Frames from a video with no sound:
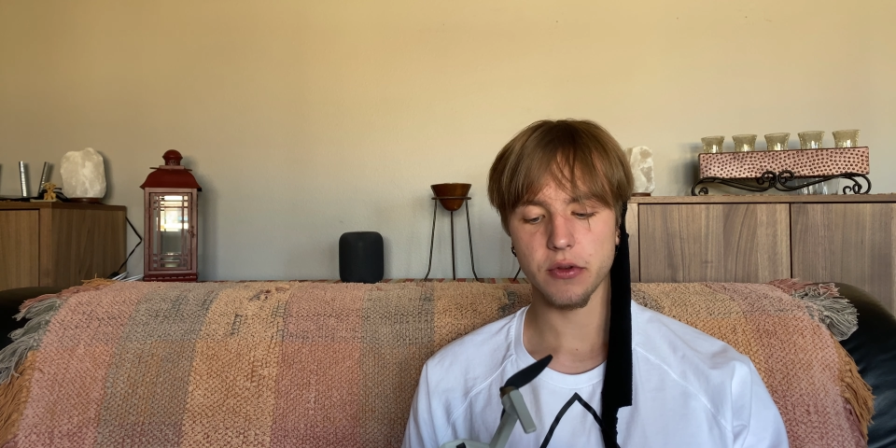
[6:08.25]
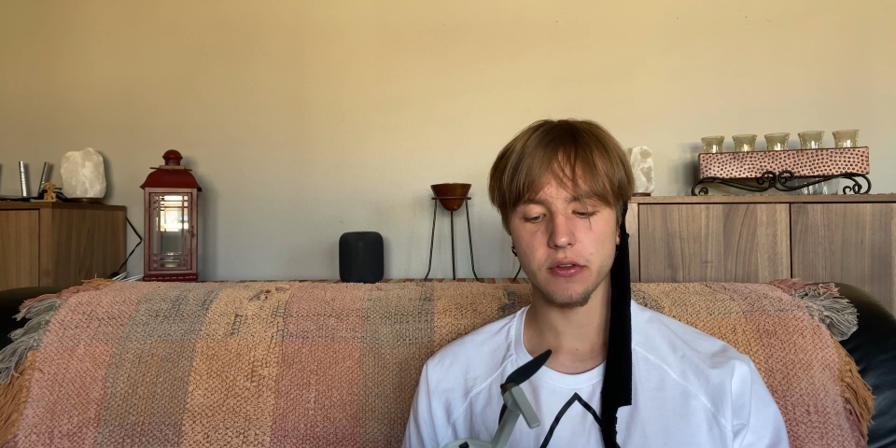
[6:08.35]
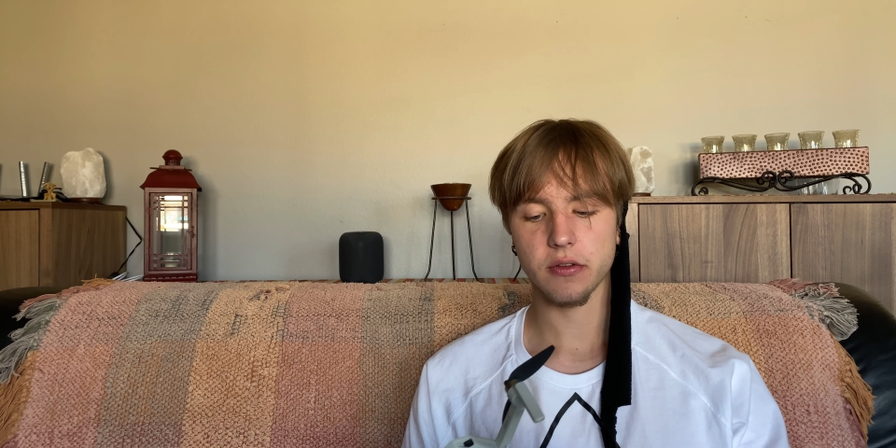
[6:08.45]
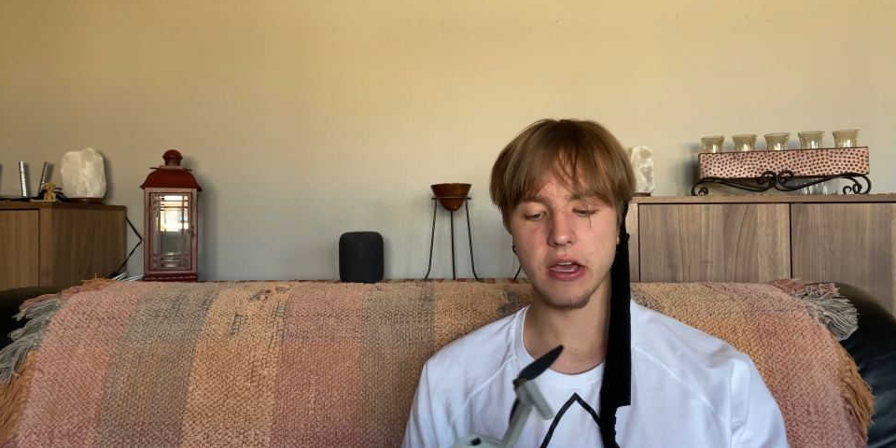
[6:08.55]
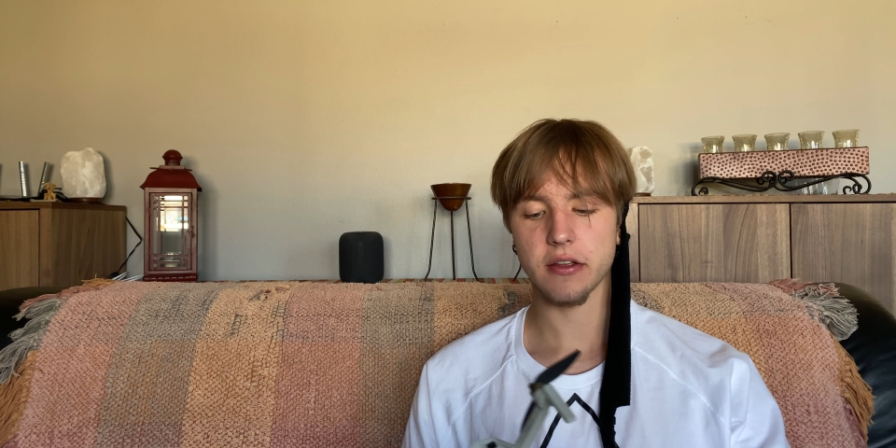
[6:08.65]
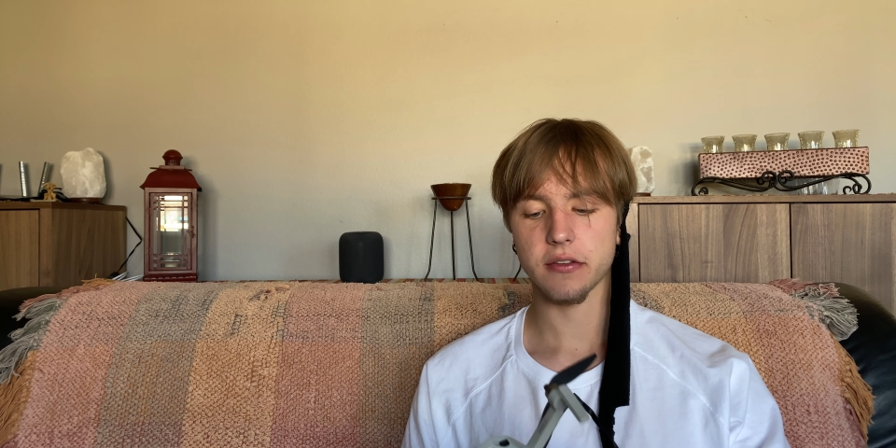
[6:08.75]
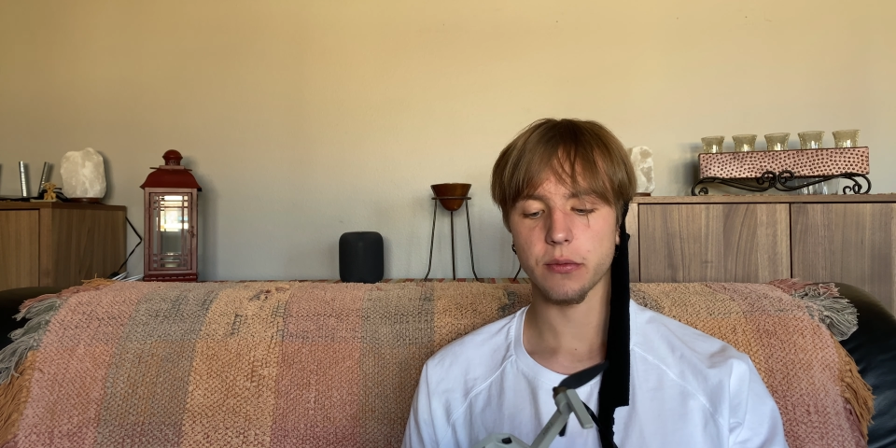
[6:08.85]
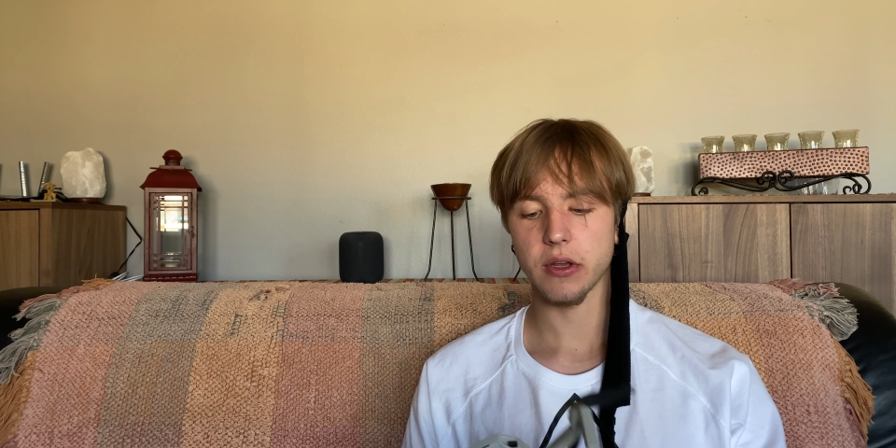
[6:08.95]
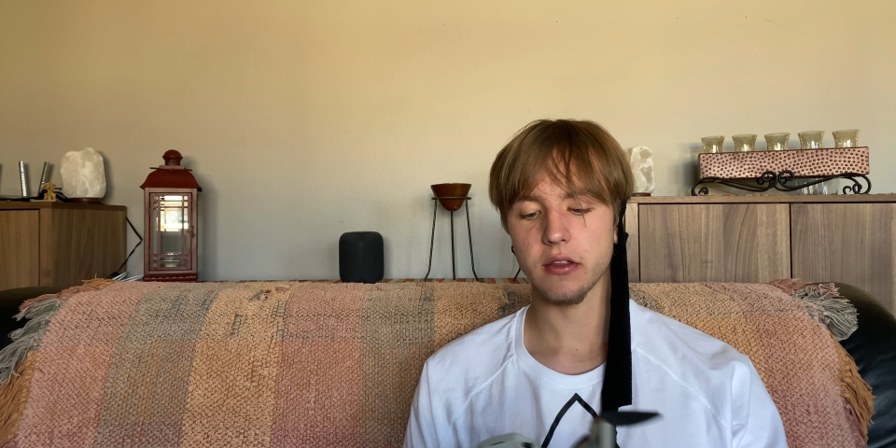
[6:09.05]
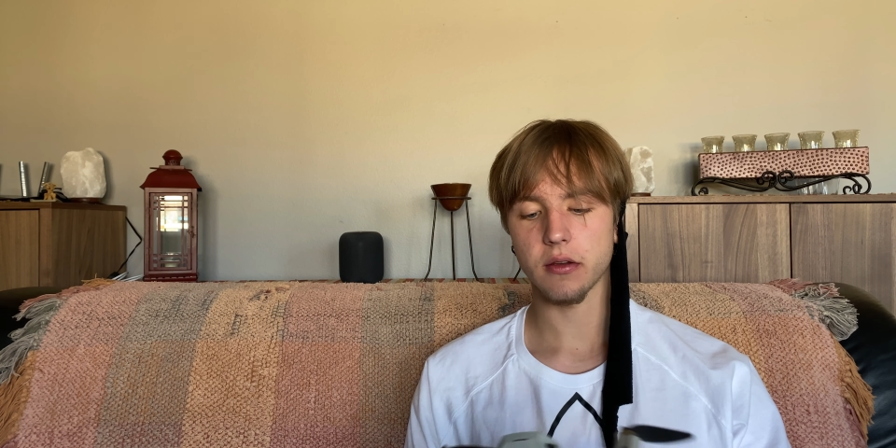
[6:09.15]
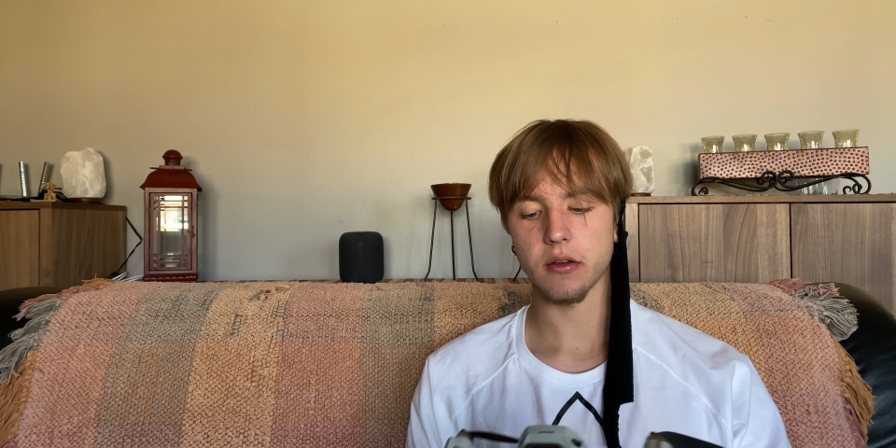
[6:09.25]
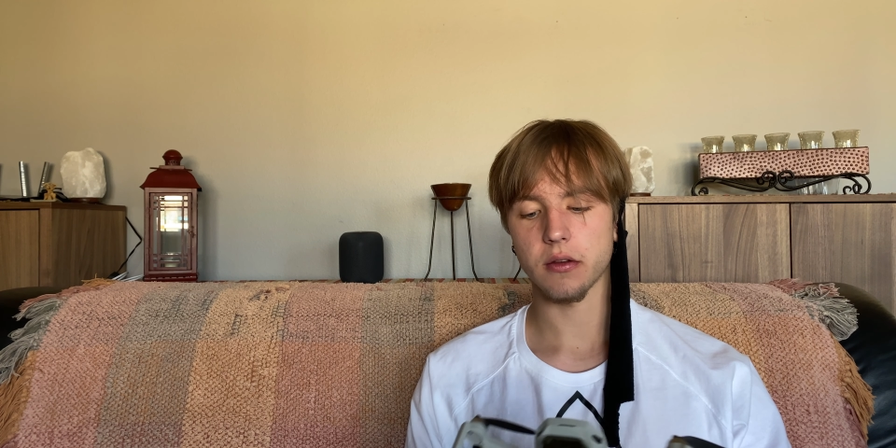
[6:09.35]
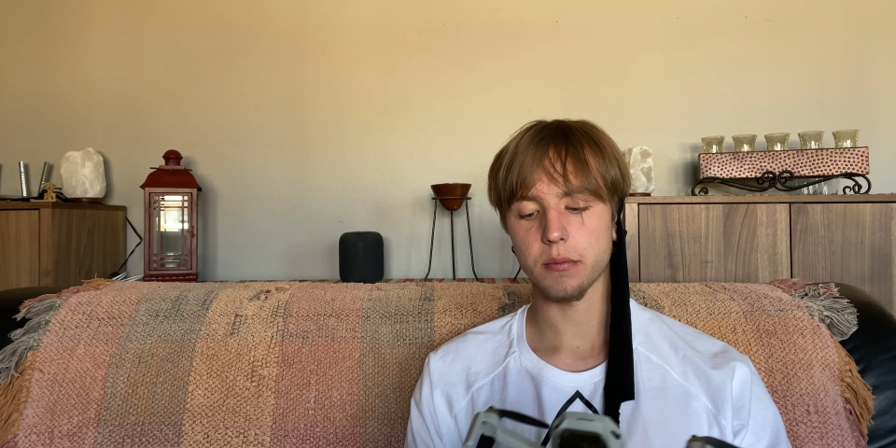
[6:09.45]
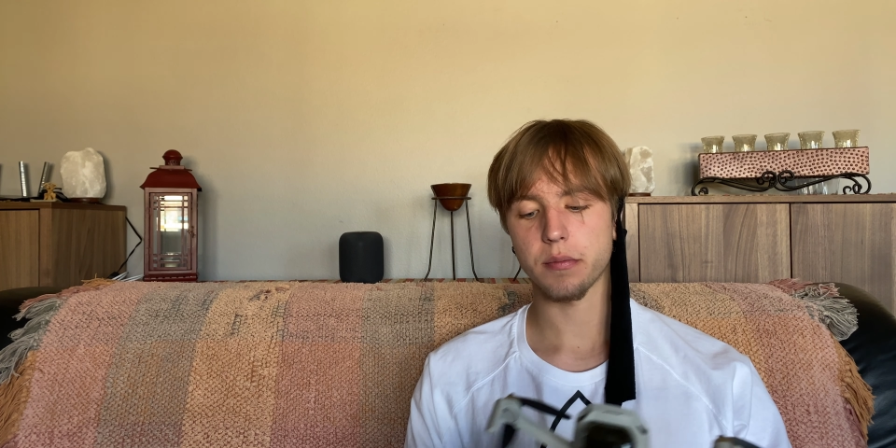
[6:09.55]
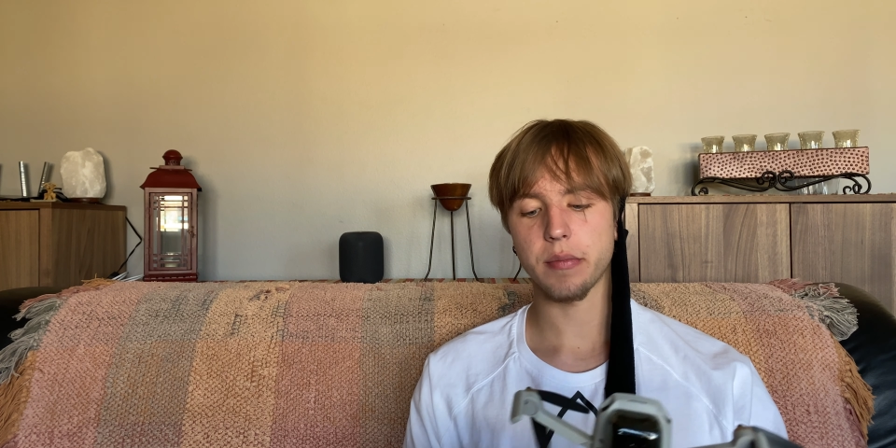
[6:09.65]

you just kind of swing the